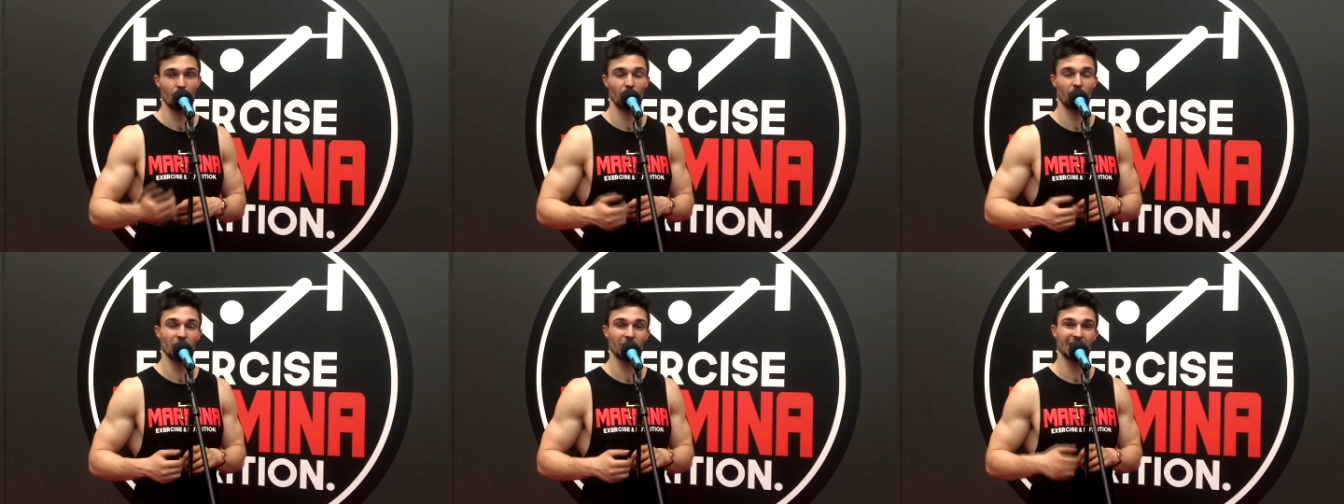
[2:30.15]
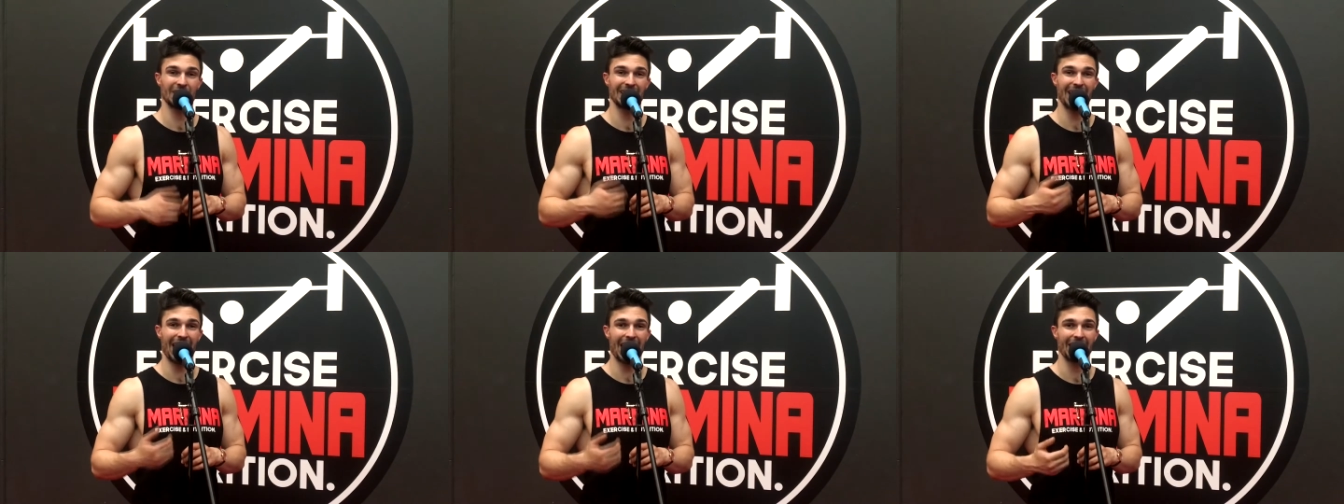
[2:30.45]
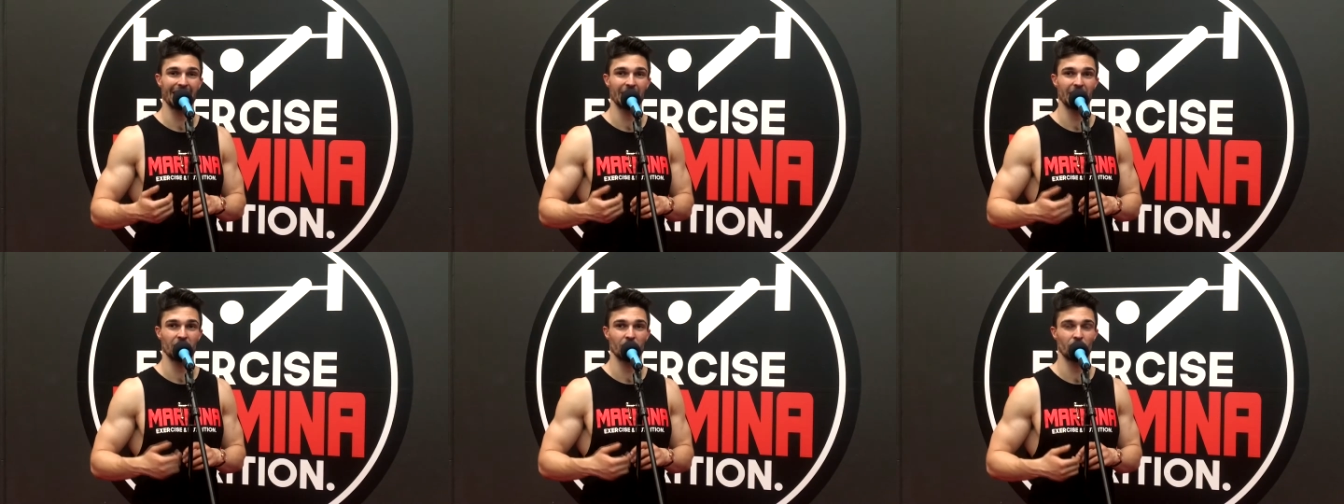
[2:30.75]
because
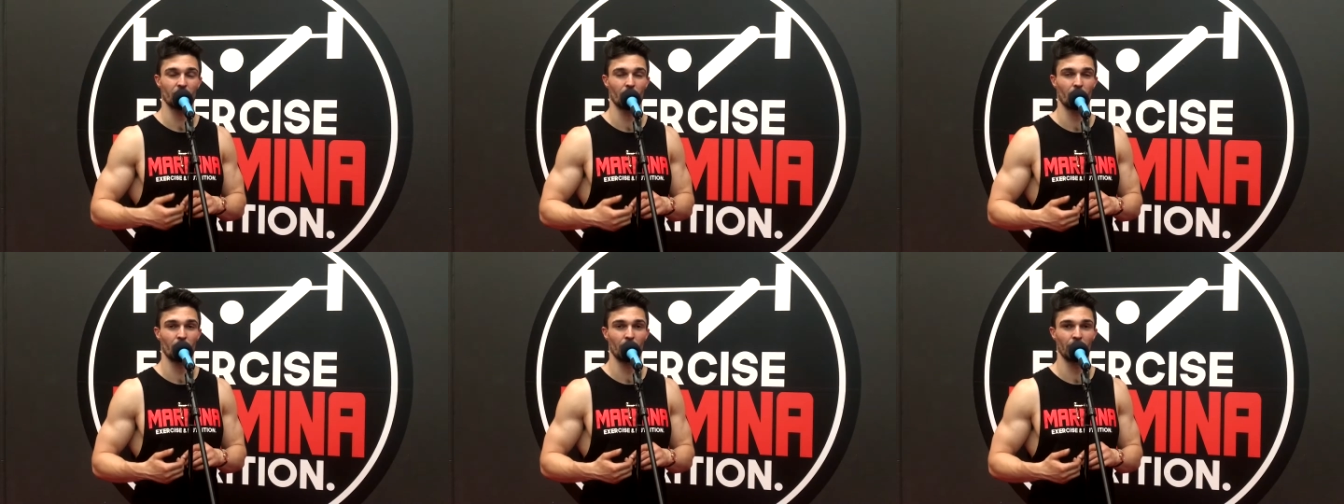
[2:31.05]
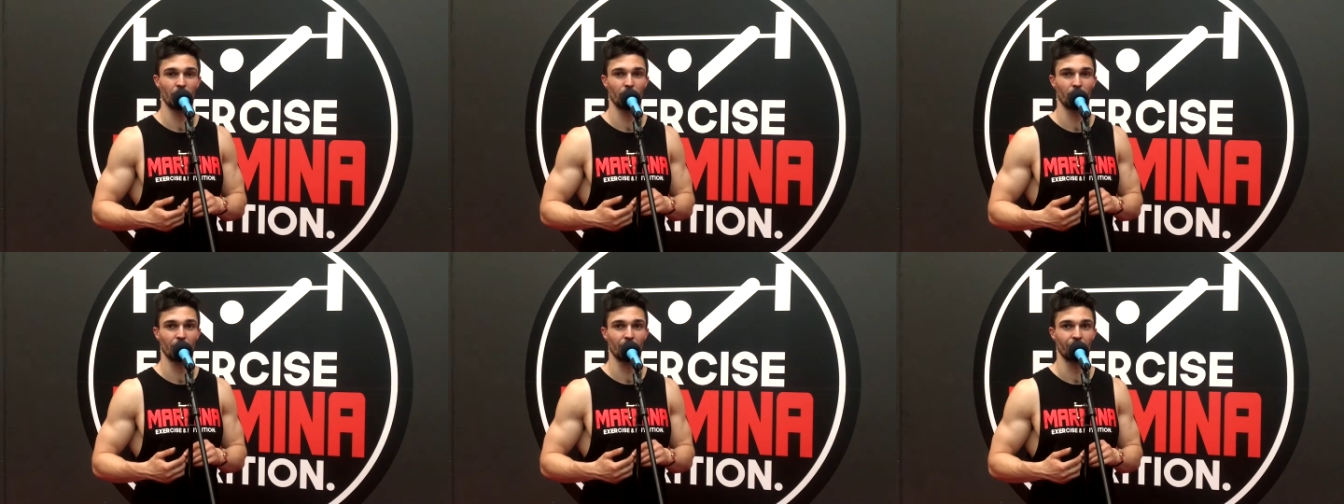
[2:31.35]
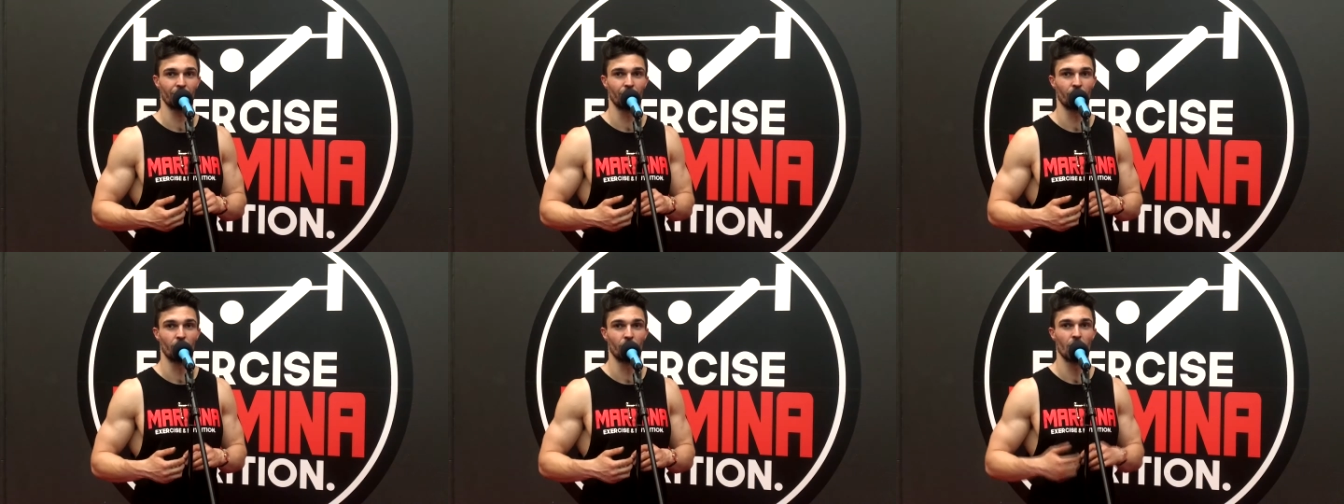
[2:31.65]
that is not what we're looking
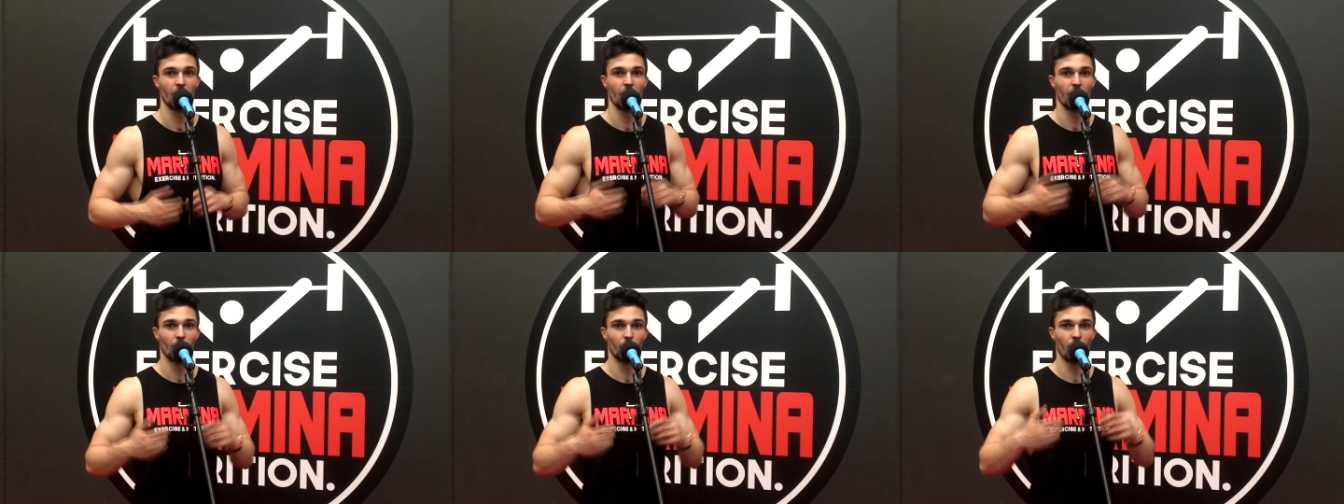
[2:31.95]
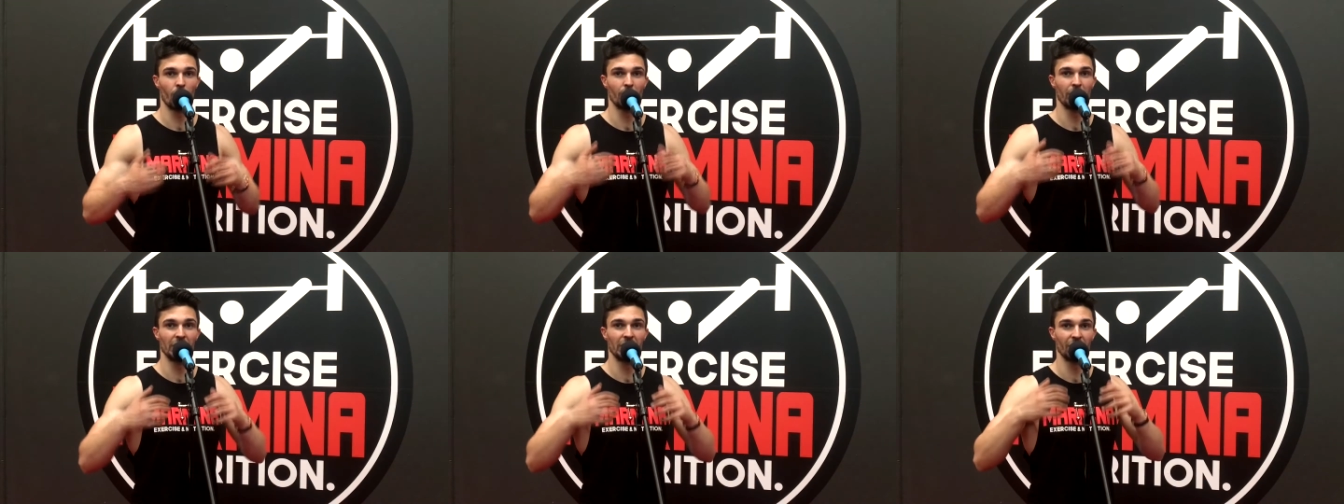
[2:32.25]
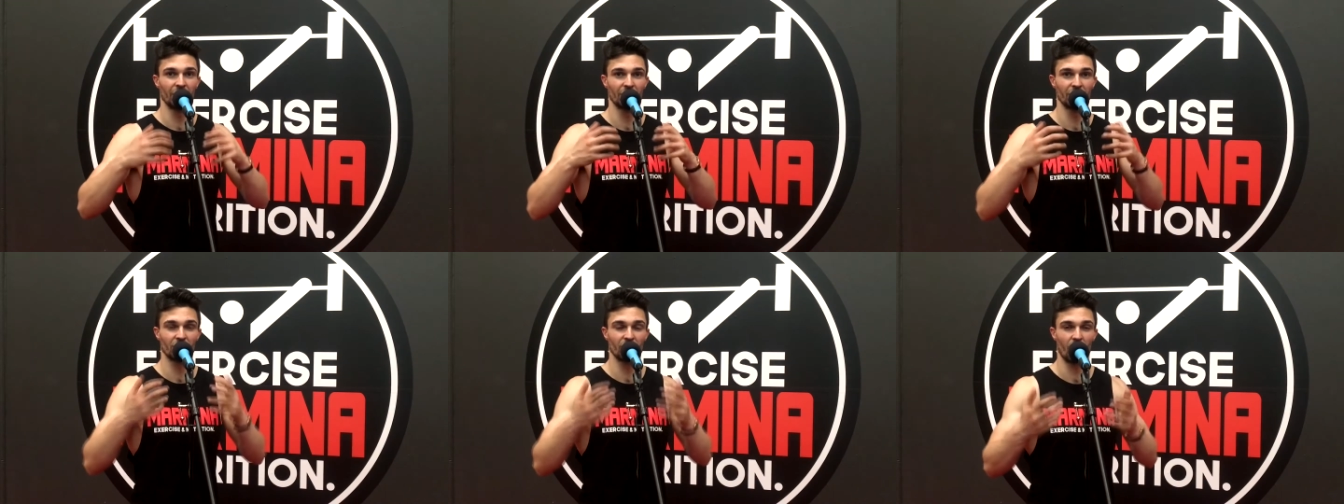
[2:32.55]
for when we
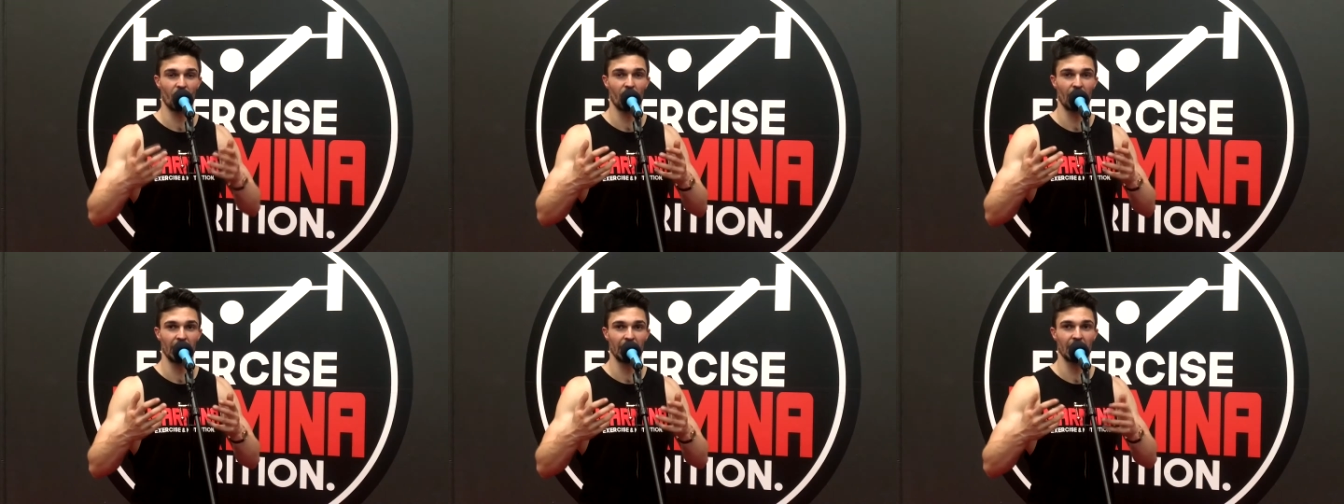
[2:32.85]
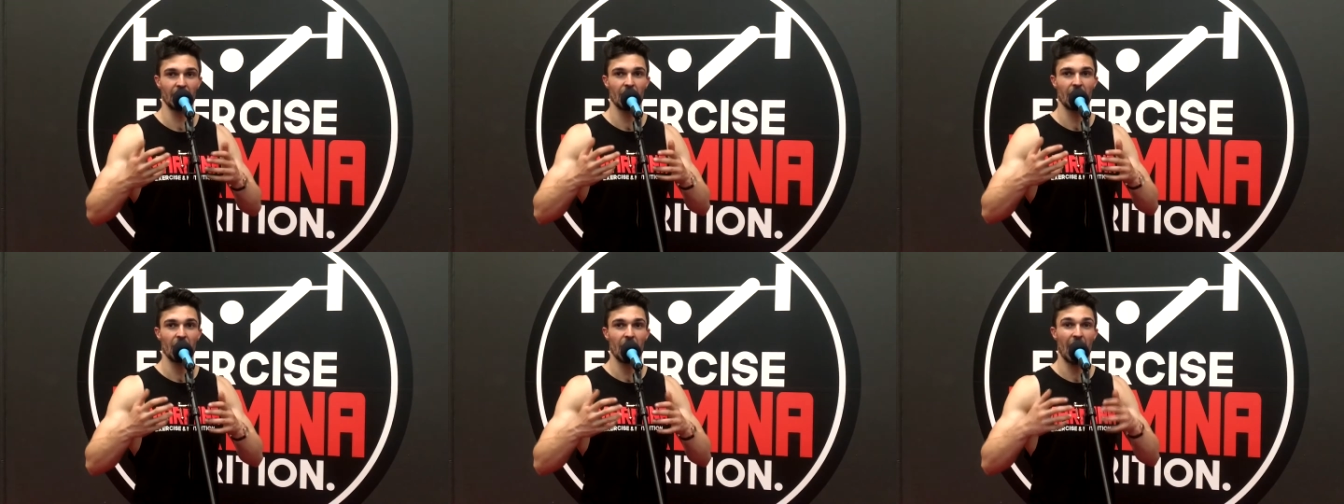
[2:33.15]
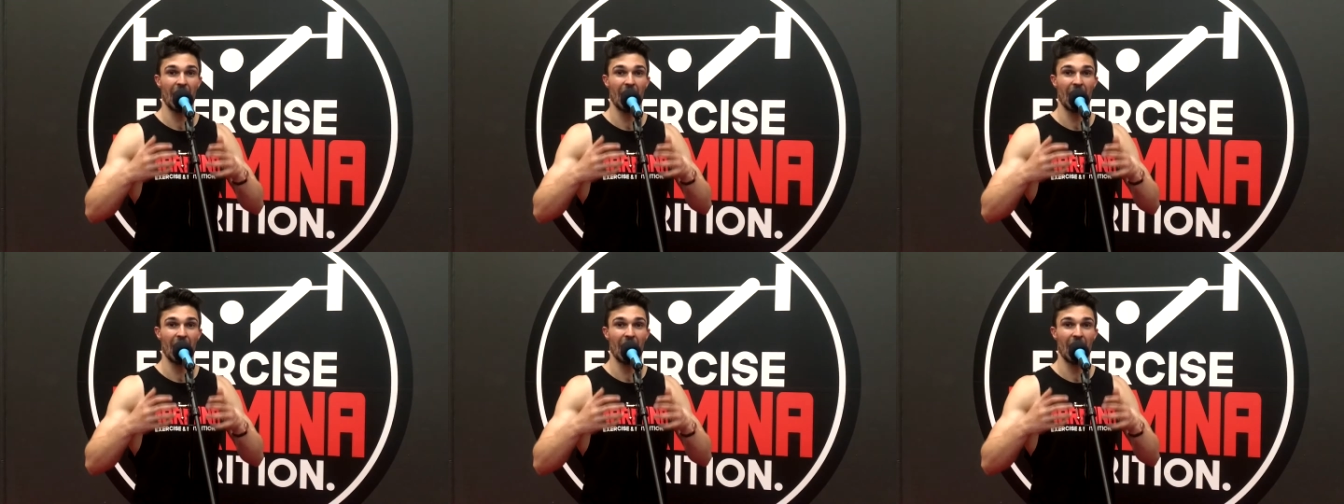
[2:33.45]
design